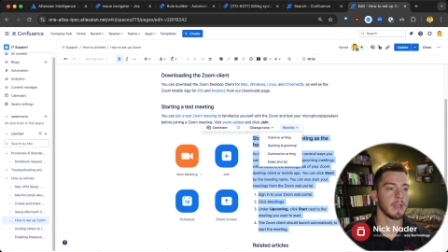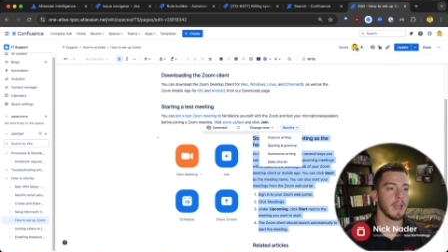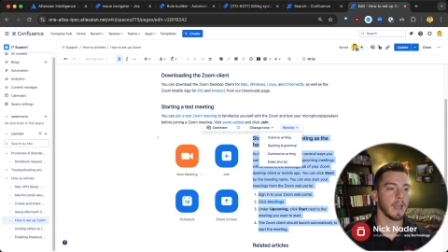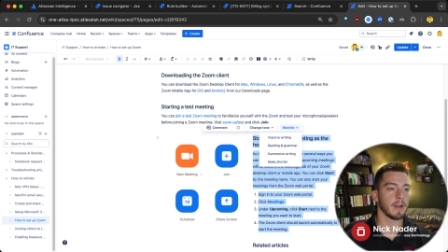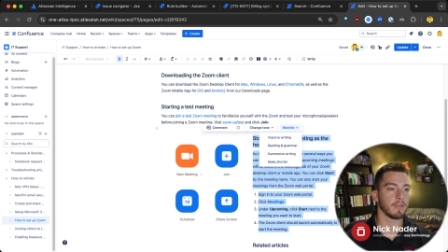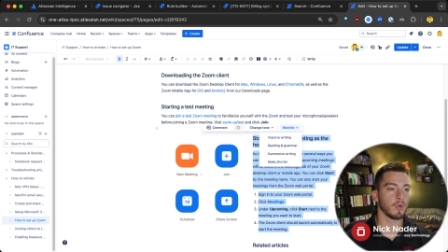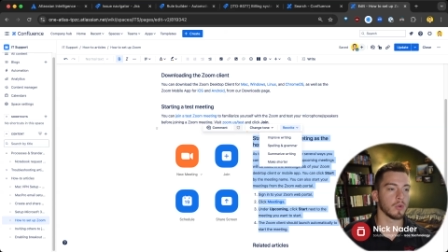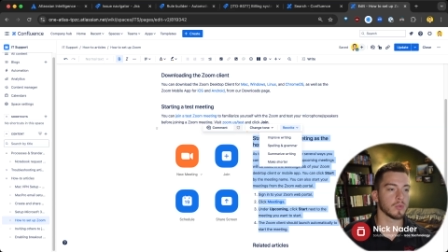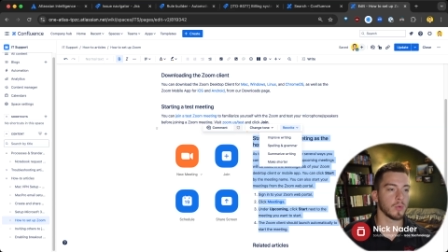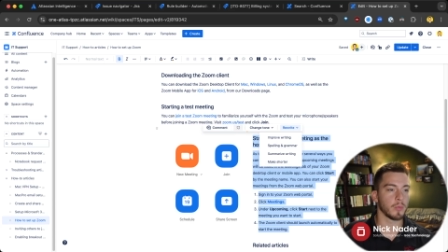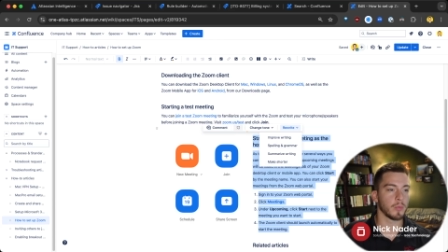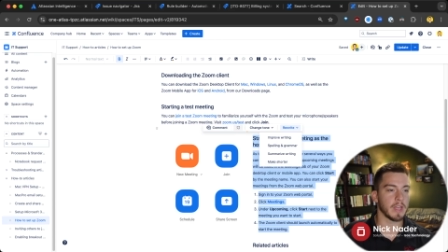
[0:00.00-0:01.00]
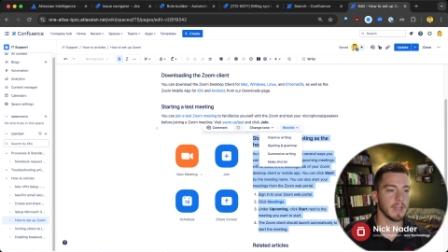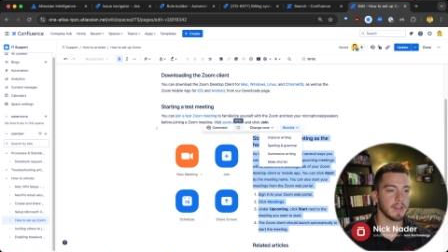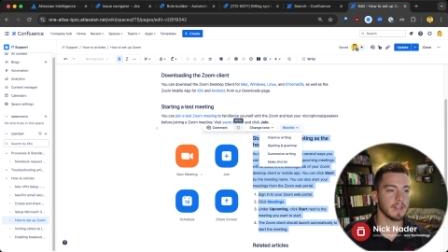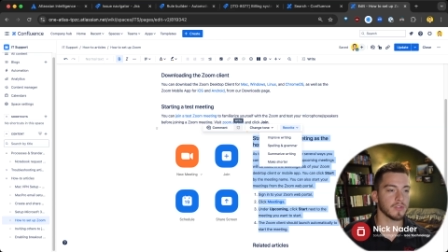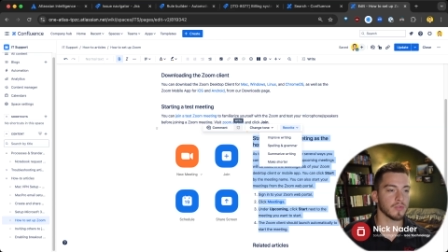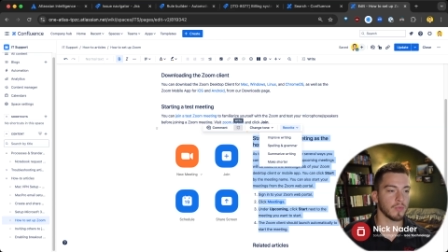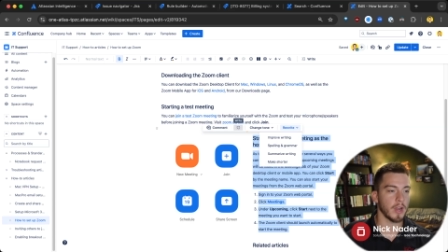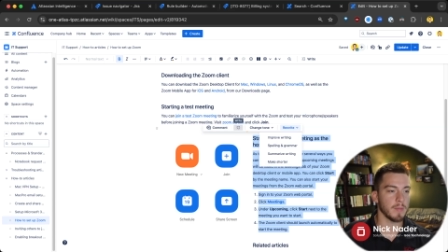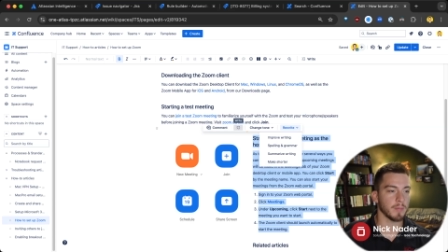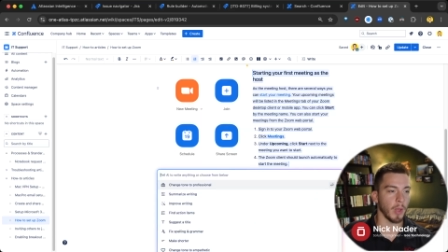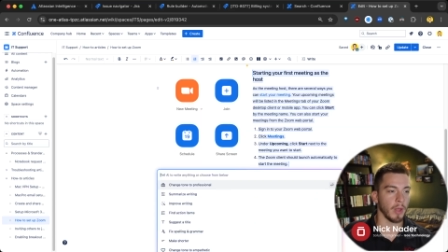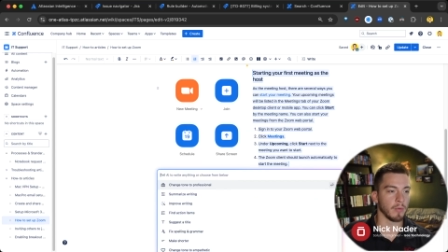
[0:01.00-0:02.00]
And of course, when we hit this write
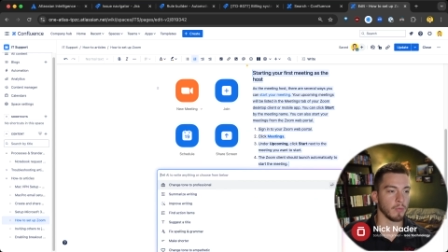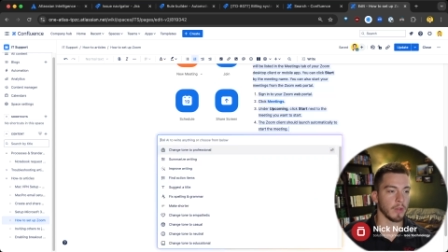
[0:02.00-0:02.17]
button,